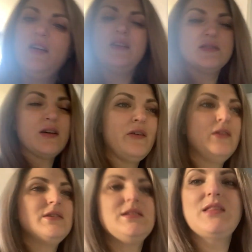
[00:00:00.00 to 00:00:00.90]
It's all
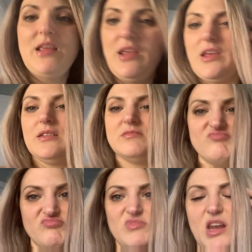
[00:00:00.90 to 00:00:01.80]
this thinking
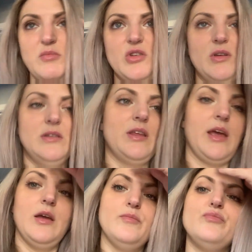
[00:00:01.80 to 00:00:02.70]
that I'm doing
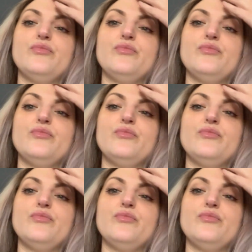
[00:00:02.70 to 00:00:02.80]
today.